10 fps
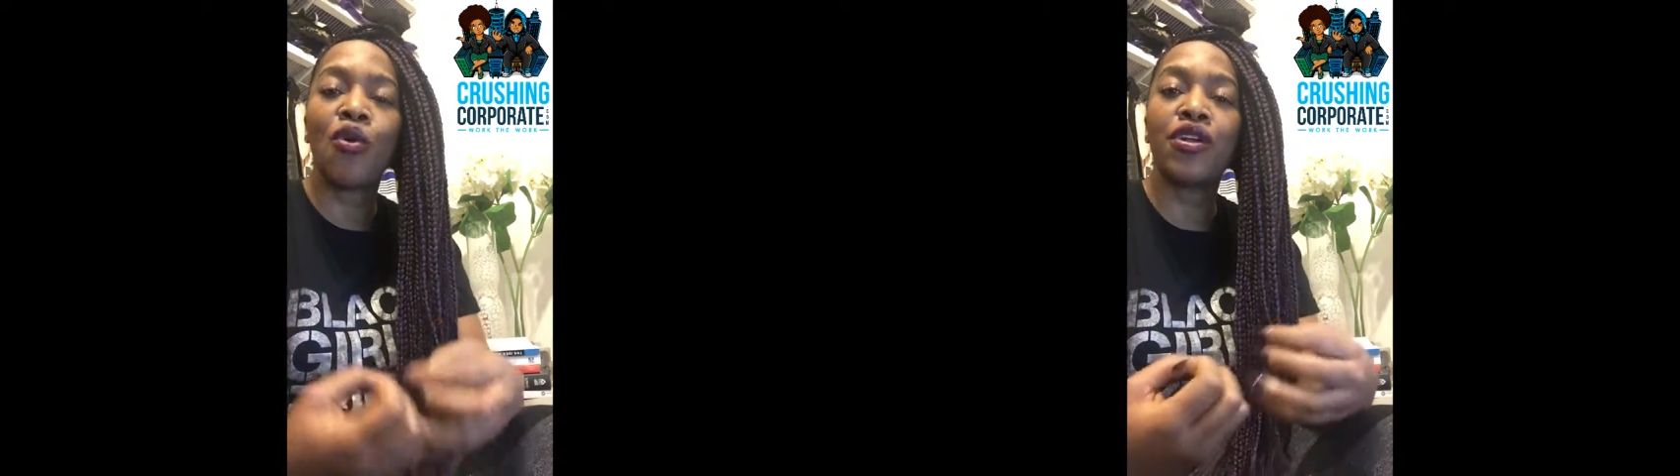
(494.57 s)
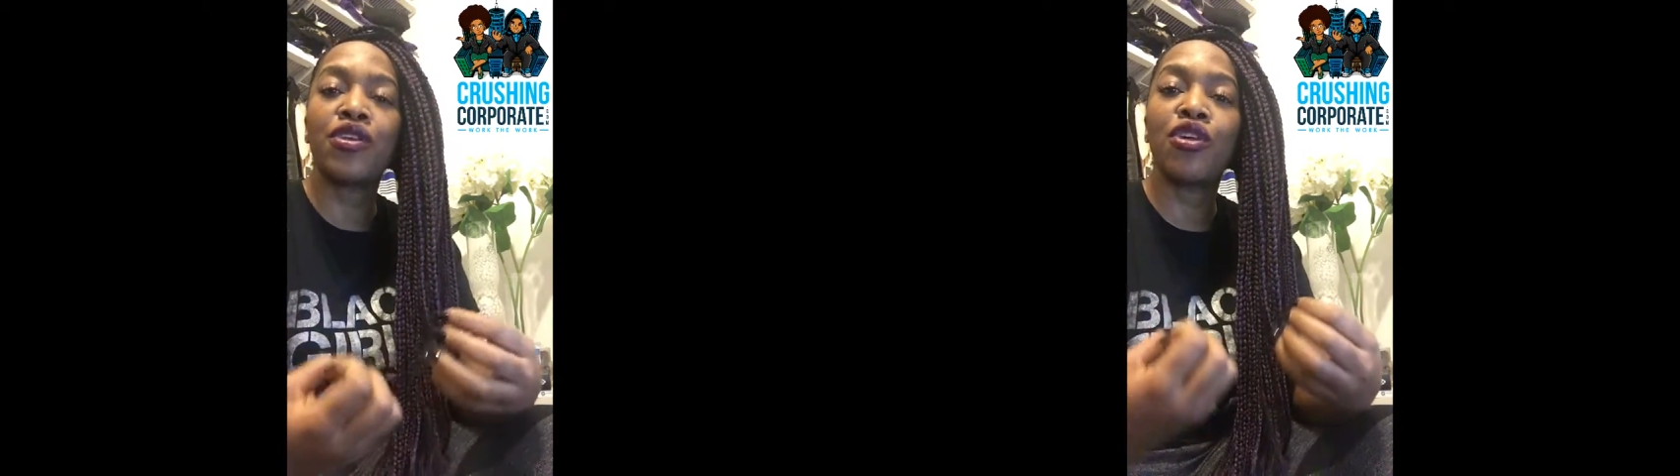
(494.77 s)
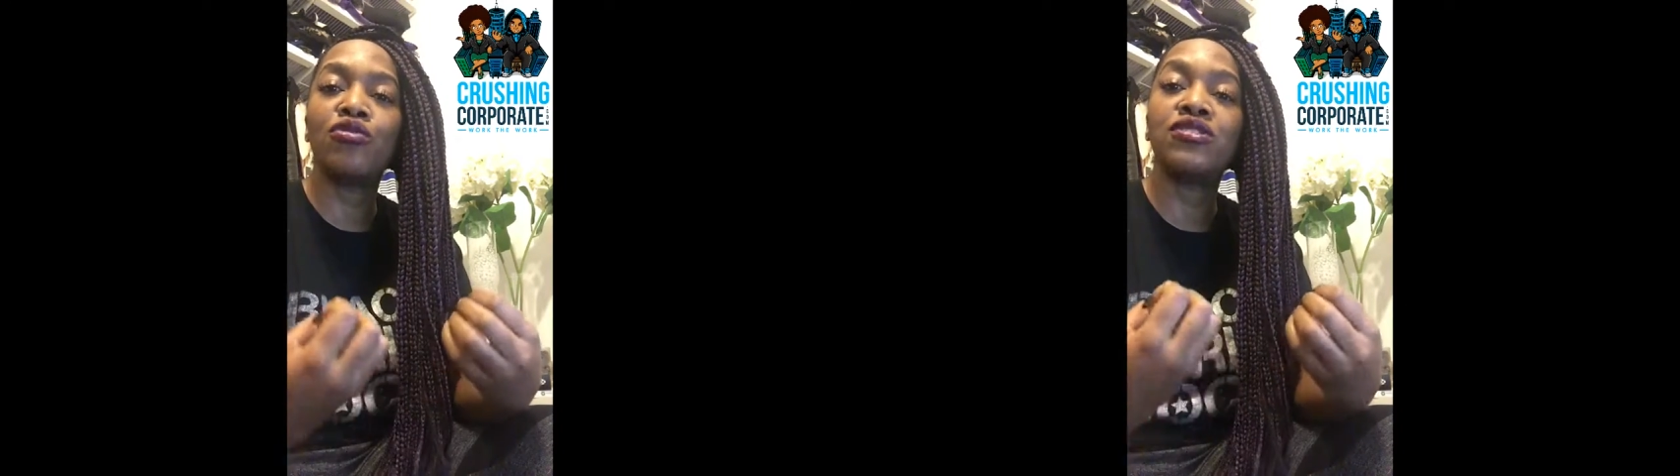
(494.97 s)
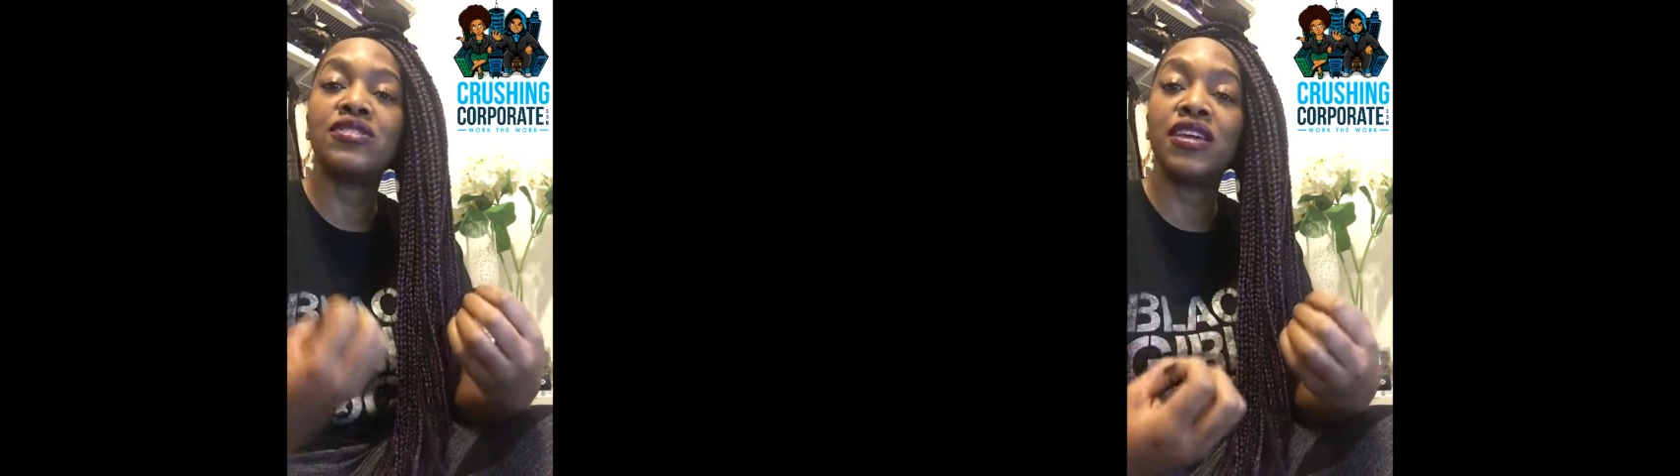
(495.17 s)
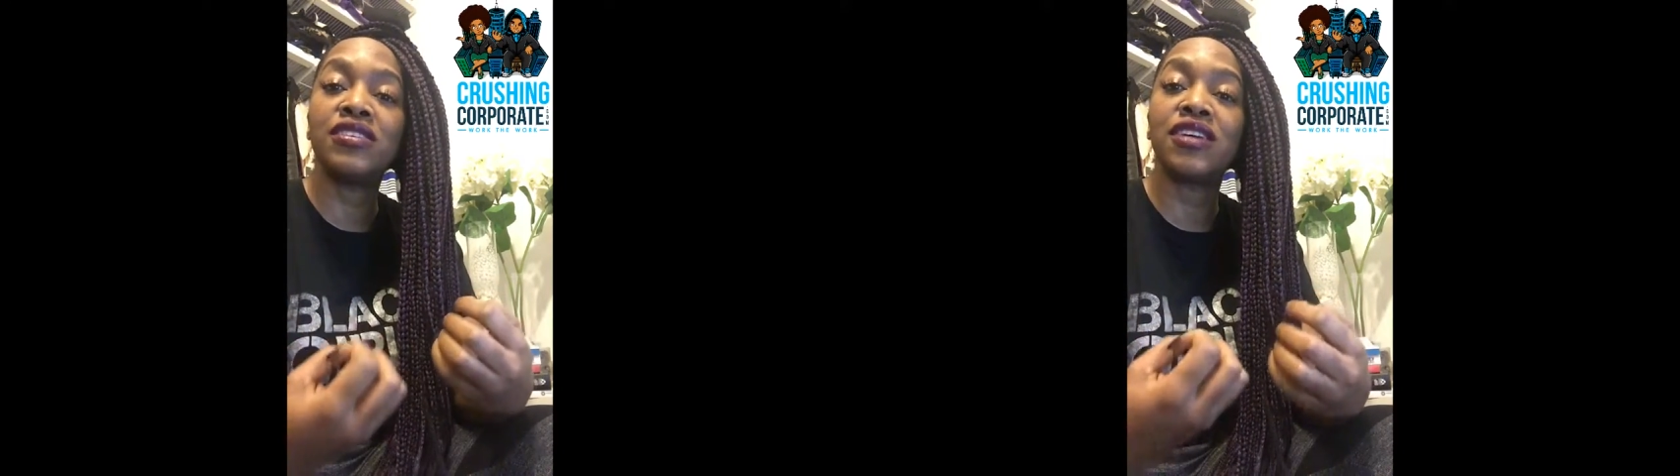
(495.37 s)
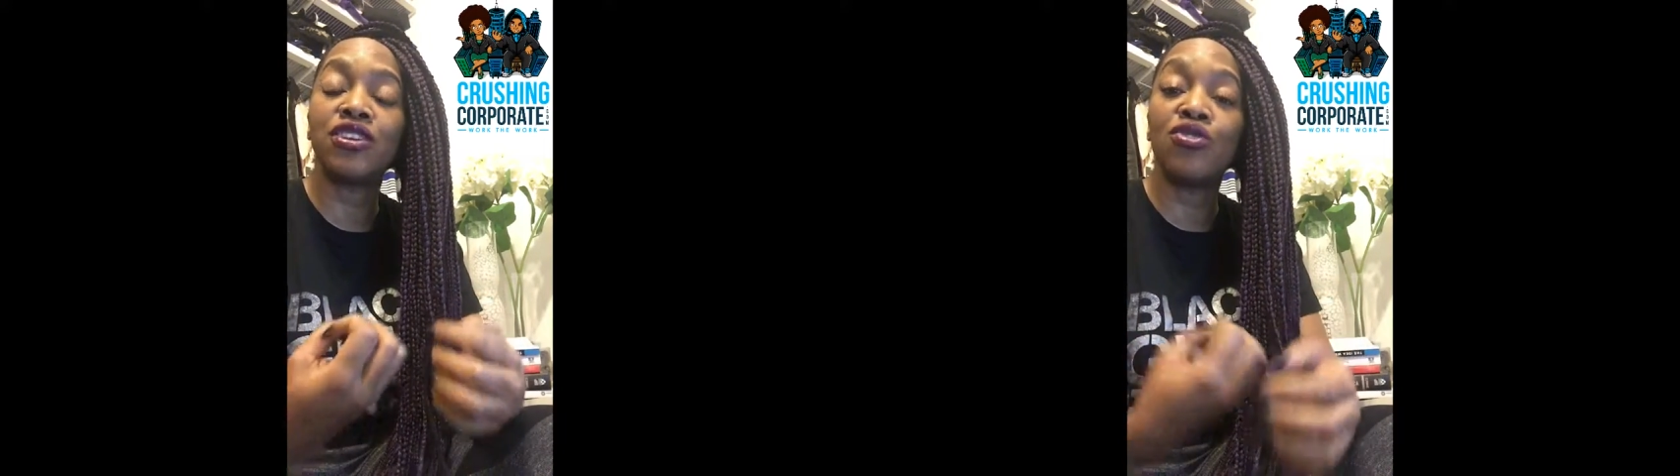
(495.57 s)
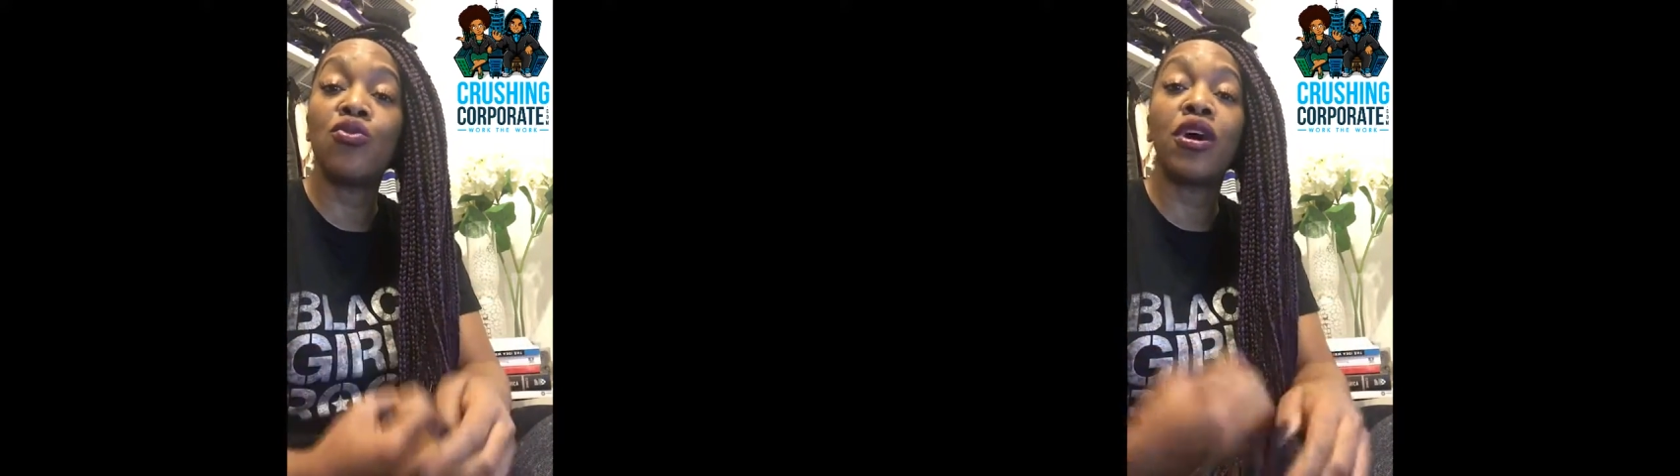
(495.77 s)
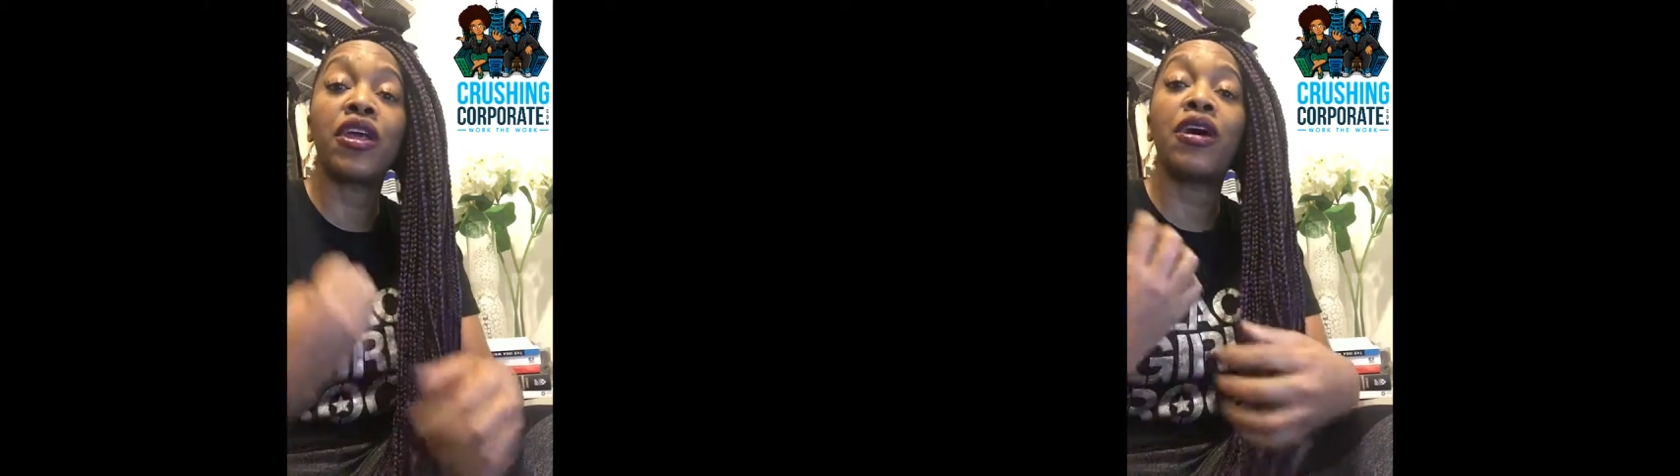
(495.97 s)
What are those things that you
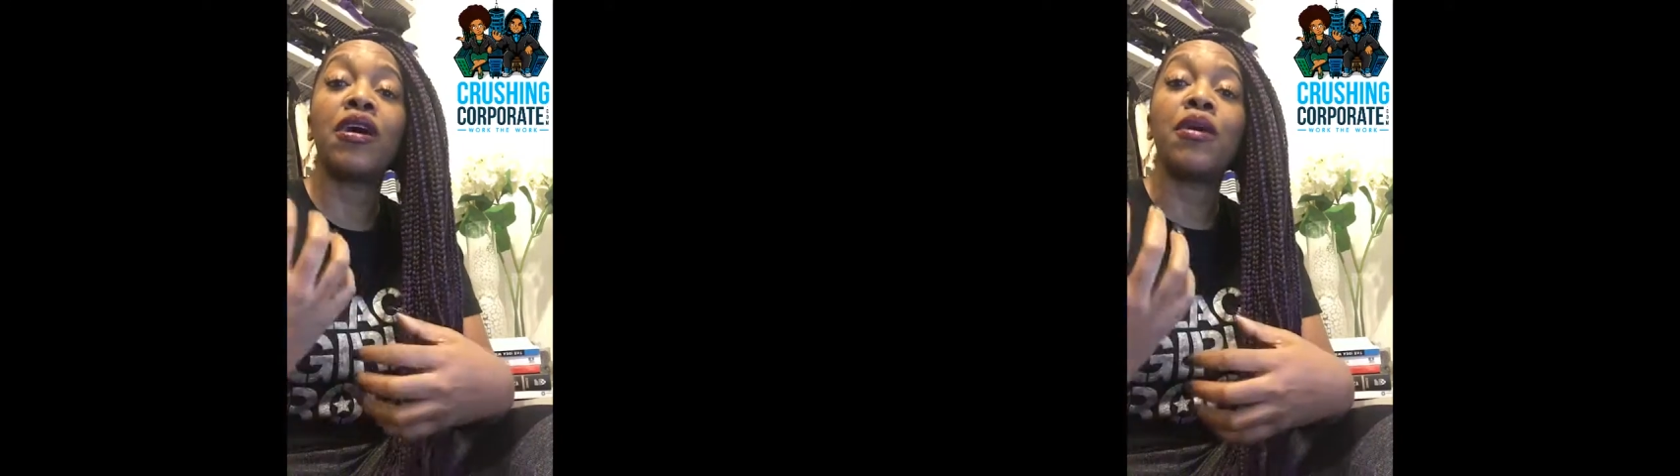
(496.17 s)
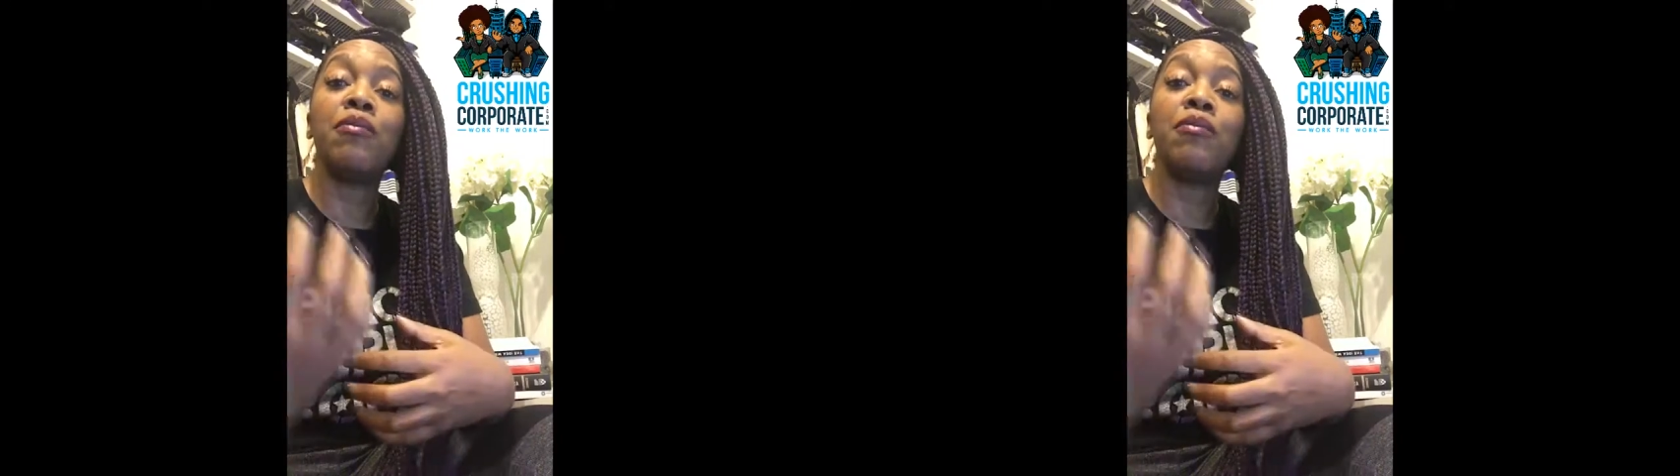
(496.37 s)
want to